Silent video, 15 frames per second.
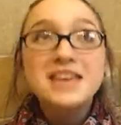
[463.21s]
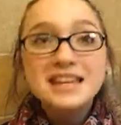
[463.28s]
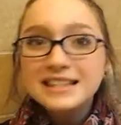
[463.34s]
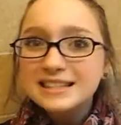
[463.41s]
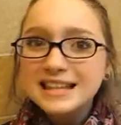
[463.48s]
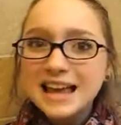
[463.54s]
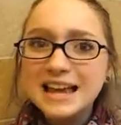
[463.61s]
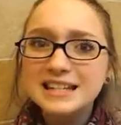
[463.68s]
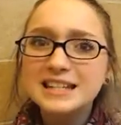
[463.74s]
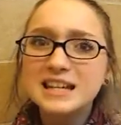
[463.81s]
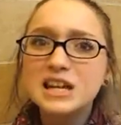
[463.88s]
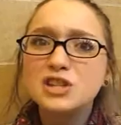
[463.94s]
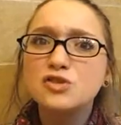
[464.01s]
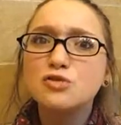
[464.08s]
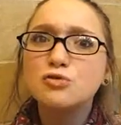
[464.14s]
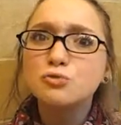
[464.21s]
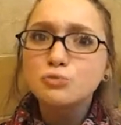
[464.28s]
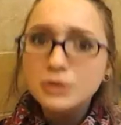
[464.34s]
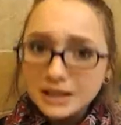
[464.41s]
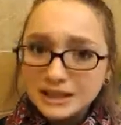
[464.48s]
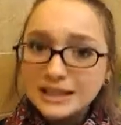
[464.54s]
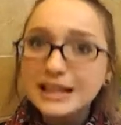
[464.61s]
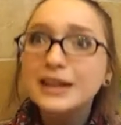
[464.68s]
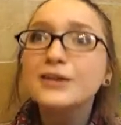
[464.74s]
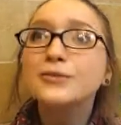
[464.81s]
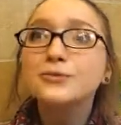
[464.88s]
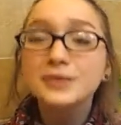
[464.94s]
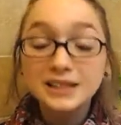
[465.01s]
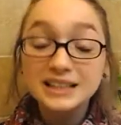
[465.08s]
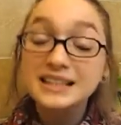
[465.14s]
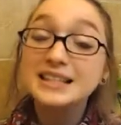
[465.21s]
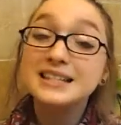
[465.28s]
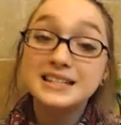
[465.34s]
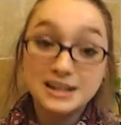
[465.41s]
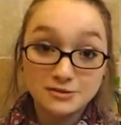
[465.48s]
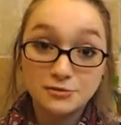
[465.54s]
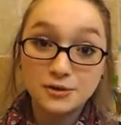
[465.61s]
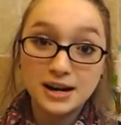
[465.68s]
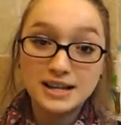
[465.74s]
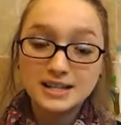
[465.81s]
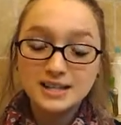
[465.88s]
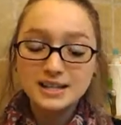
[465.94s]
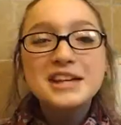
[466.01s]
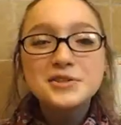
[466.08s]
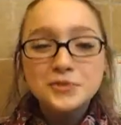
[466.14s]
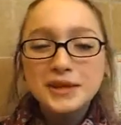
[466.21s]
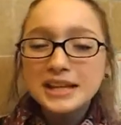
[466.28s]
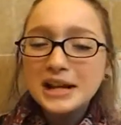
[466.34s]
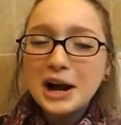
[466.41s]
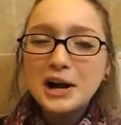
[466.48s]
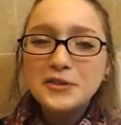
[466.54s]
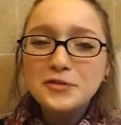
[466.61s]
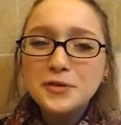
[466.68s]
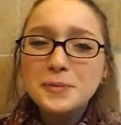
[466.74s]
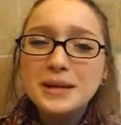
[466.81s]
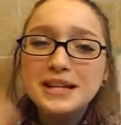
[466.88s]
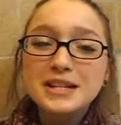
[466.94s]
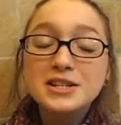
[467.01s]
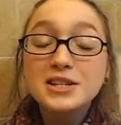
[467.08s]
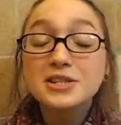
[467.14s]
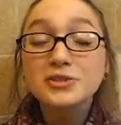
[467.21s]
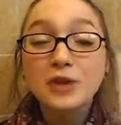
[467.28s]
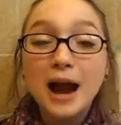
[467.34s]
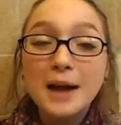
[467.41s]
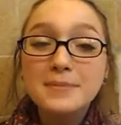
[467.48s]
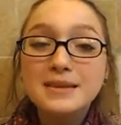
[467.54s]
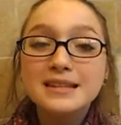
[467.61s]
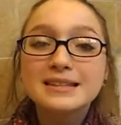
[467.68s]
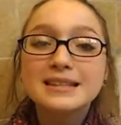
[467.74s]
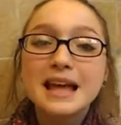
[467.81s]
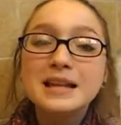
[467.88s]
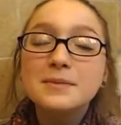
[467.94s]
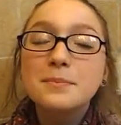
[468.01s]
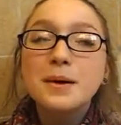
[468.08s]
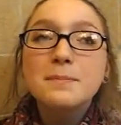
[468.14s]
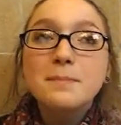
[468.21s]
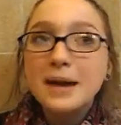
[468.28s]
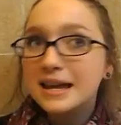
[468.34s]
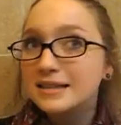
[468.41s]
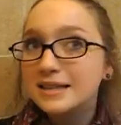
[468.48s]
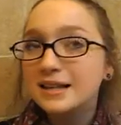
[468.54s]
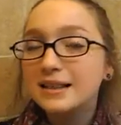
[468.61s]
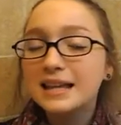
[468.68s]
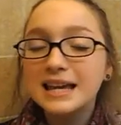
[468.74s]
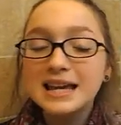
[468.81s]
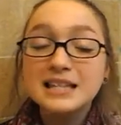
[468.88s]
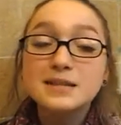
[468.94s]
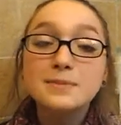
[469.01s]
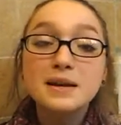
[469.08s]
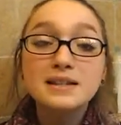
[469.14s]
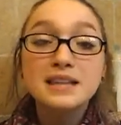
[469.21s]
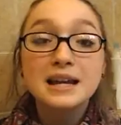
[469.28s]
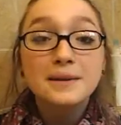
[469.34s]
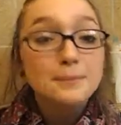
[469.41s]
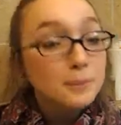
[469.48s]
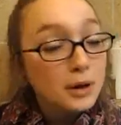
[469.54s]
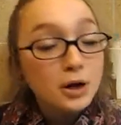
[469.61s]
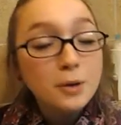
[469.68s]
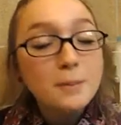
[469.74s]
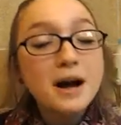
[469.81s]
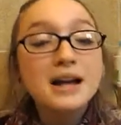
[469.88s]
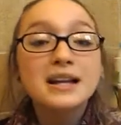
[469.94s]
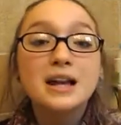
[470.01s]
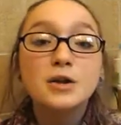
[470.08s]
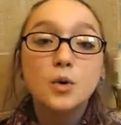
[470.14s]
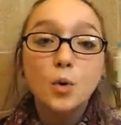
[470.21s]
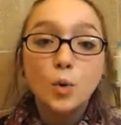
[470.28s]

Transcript: This scent is really, really different. It's really hard for me to describe the scent, but basically it smells like bergamot and